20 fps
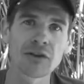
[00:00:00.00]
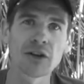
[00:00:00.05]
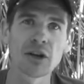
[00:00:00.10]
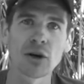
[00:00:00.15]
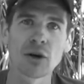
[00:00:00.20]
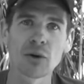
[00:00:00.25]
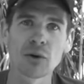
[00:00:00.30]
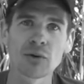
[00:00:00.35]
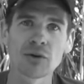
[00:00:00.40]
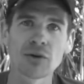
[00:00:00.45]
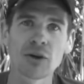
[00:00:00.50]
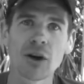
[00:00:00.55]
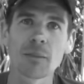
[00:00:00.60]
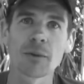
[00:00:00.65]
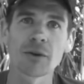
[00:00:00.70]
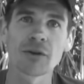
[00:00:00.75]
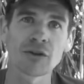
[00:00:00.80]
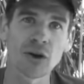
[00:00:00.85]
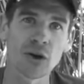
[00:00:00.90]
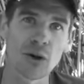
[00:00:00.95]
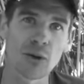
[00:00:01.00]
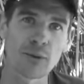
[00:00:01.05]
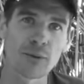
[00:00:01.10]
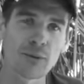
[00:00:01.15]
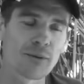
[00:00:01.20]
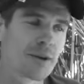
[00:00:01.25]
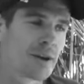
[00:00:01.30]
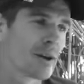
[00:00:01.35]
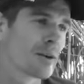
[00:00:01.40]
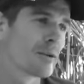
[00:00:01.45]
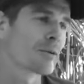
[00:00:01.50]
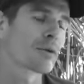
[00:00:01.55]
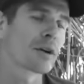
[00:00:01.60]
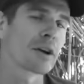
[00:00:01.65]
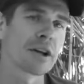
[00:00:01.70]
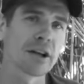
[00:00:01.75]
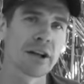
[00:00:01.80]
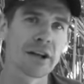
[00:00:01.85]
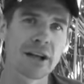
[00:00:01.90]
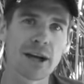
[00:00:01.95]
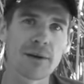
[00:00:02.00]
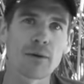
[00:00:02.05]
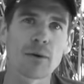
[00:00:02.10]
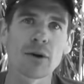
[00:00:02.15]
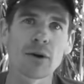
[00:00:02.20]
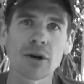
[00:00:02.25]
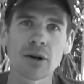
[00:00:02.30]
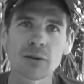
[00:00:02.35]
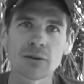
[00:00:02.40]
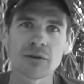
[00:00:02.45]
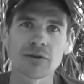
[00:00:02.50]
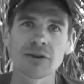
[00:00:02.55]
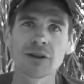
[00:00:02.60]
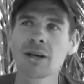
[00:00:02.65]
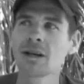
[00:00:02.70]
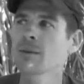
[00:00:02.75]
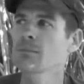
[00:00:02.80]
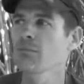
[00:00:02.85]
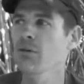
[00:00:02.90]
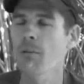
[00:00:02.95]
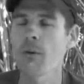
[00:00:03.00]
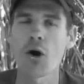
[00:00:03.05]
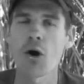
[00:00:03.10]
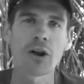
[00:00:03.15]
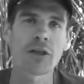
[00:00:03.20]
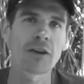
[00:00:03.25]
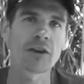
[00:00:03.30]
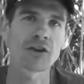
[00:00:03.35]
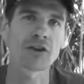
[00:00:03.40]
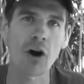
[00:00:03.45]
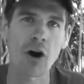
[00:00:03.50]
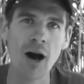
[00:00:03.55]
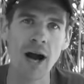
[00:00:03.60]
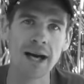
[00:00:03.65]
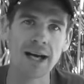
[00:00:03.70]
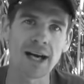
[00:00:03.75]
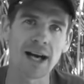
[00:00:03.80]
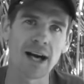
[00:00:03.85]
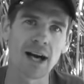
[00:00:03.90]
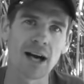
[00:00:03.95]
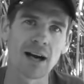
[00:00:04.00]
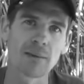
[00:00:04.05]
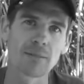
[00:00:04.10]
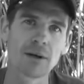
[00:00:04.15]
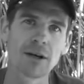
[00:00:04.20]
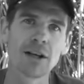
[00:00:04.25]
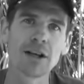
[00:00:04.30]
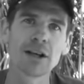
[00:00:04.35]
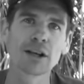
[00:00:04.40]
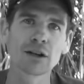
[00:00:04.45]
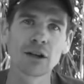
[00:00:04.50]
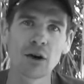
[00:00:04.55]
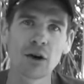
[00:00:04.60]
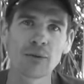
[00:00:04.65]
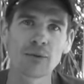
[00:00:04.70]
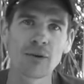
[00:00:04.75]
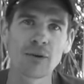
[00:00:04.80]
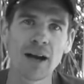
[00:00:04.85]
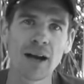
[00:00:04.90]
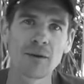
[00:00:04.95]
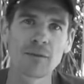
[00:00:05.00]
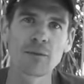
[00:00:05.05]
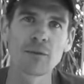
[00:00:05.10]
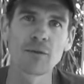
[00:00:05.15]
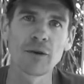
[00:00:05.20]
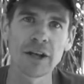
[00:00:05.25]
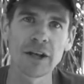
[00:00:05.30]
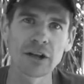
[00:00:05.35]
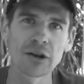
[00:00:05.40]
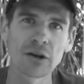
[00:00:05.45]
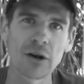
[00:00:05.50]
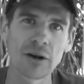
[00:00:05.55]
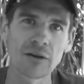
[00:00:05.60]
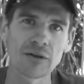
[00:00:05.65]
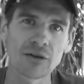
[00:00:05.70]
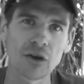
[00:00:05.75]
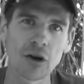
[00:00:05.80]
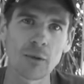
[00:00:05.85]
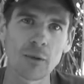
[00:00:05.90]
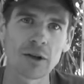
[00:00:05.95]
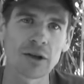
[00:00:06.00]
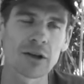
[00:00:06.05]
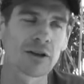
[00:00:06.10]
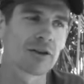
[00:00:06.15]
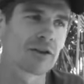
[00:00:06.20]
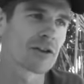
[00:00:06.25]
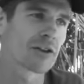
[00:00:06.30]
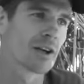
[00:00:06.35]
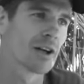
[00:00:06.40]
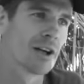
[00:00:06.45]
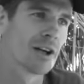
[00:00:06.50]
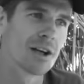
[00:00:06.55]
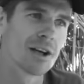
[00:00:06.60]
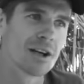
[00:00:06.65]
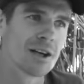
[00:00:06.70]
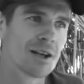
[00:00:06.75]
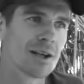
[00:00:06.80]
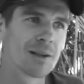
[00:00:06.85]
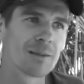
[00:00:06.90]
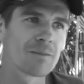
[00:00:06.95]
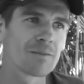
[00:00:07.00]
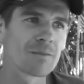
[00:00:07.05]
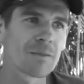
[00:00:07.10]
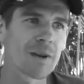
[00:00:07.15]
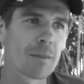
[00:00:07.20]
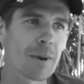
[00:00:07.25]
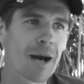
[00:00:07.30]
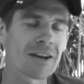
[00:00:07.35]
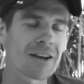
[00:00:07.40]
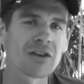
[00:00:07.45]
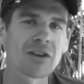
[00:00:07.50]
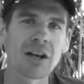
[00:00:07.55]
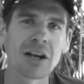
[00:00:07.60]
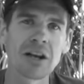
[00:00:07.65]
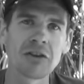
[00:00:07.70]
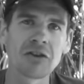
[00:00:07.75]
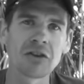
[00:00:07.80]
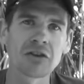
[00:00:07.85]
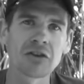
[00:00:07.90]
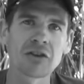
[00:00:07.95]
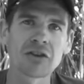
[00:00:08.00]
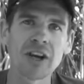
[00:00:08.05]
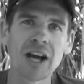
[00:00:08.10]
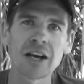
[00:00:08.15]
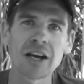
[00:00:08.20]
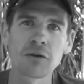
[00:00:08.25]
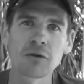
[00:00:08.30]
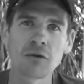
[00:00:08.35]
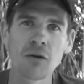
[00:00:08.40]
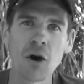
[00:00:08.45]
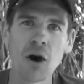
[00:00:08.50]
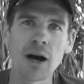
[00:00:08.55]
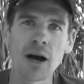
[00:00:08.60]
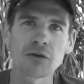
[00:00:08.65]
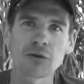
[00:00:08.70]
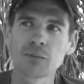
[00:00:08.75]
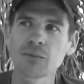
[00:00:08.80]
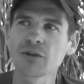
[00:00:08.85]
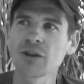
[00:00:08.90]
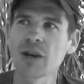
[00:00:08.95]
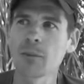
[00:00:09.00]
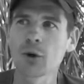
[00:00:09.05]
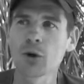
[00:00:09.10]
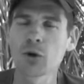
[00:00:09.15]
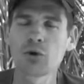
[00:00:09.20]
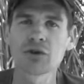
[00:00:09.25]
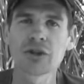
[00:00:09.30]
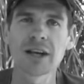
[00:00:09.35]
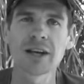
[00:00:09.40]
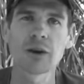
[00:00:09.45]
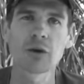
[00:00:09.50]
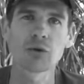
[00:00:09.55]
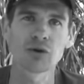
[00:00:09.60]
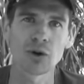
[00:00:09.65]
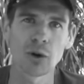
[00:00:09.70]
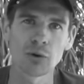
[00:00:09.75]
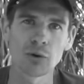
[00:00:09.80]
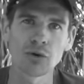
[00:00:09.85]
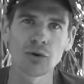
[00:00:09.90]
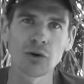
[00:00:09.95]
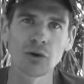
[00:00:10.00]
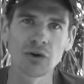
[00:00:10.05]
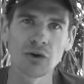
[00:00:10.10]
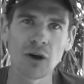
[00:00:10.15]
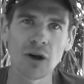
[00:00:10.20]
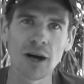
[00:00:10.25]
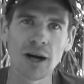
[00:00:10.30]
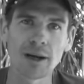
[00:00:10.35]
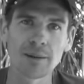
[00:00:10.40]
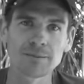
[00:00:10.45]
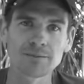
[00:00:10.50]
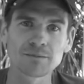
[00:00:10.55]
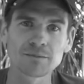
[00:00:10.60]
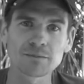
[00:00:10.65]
and girls like myself and Freely and everyone else promoting this high carb, low fat vegan lifestyle, because it makes it easy to take advice from someone who's getting the results you desire.